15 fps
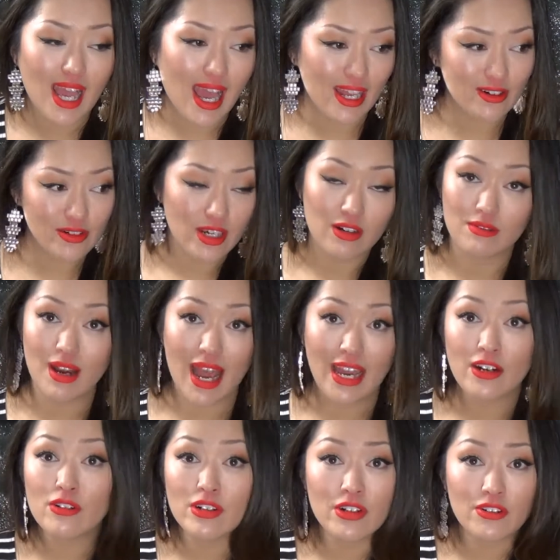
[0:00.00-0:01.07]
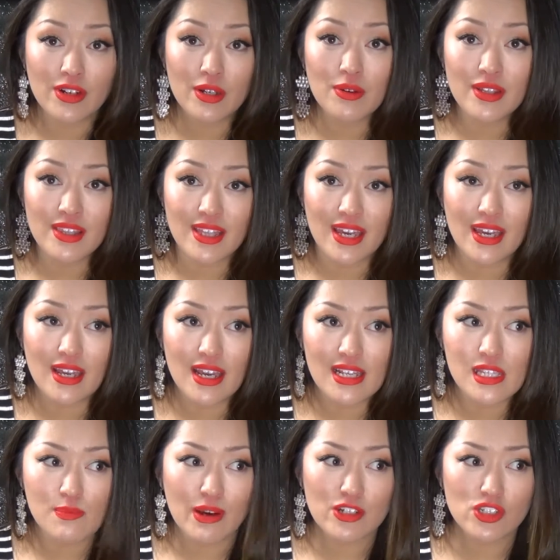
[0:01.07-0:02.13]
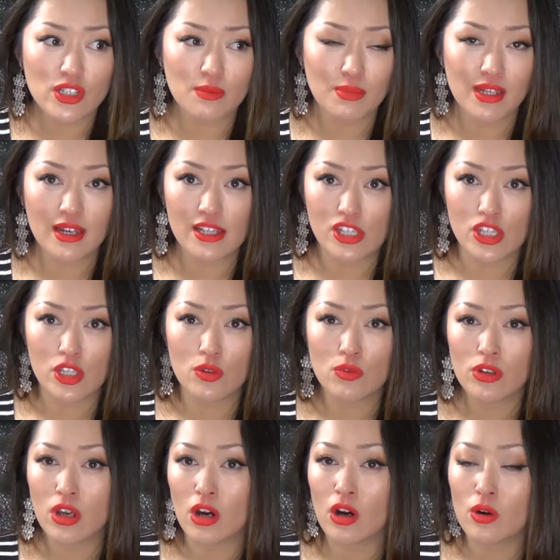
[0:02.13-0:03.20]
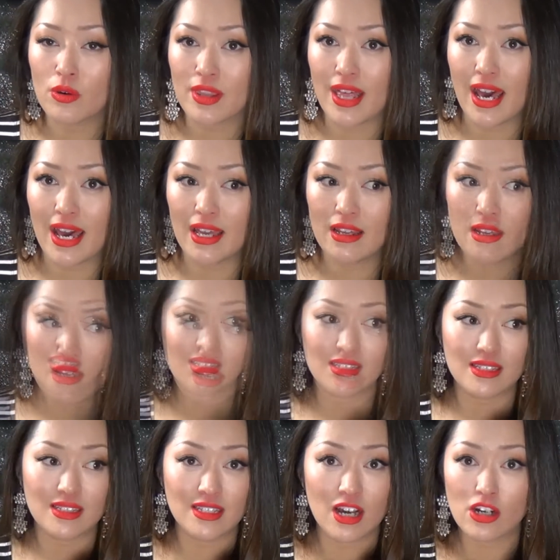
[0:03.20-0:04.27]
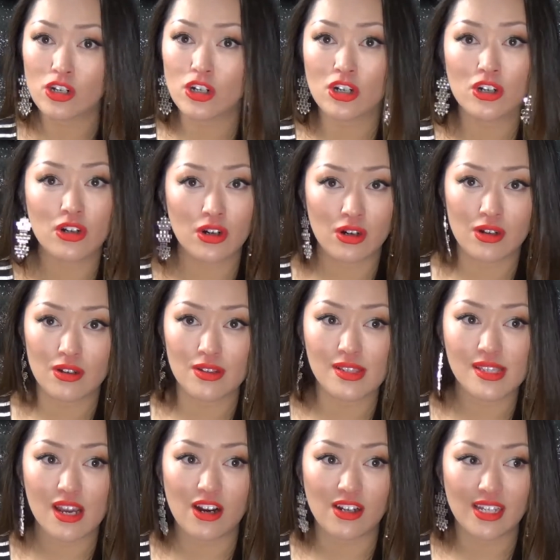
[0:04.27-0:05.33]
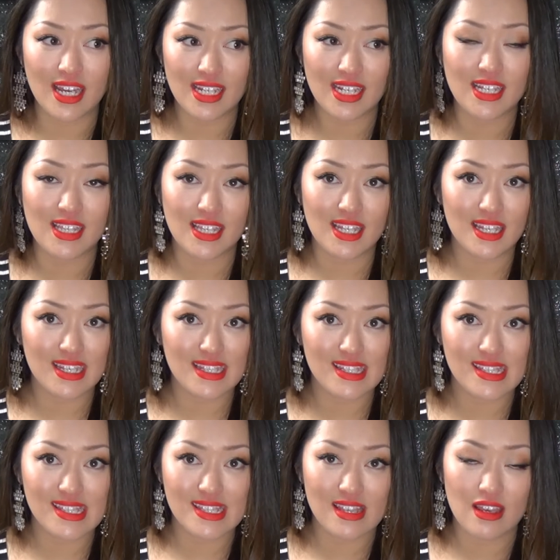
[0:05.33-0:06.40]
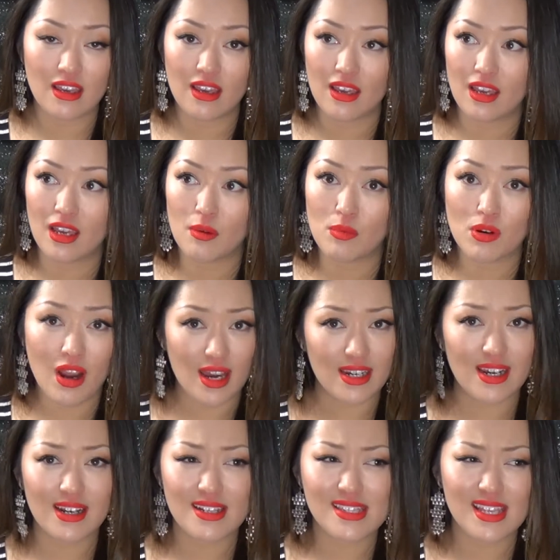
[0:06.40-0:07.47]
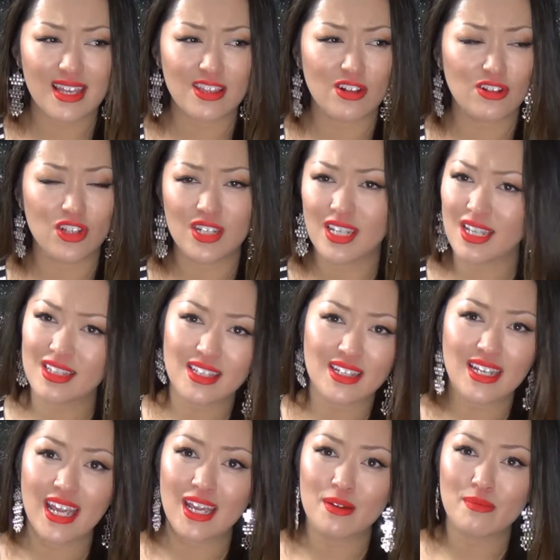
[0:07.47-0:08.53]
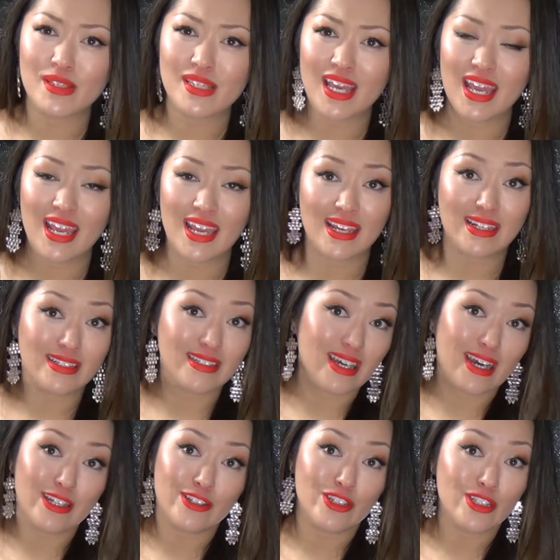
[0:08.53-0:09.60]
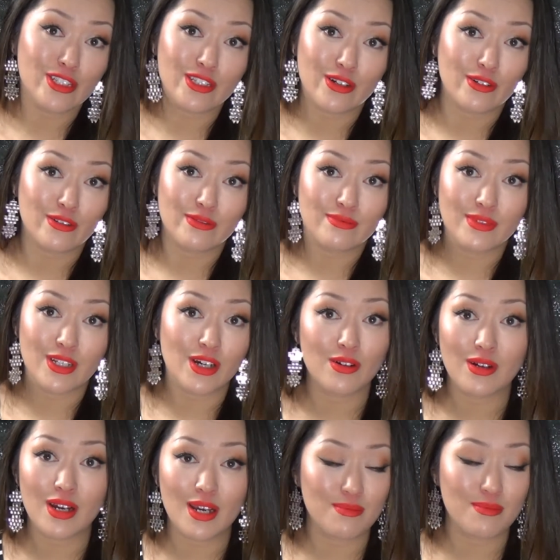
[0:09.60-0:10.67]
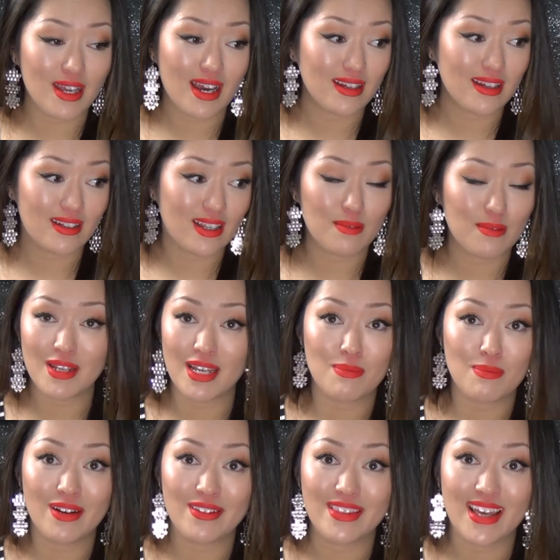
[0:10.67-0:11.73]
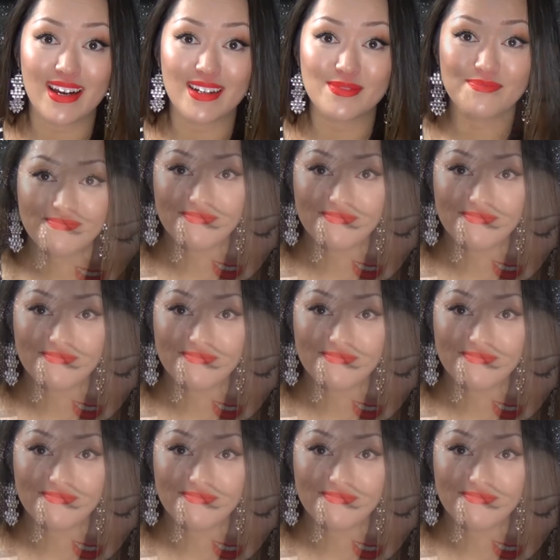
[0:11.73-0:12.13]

I don't know. I don't agree with it, especially because you know that younger girls are getting these products and they're looking at the names and I just don't know. I'm not I'm not about that.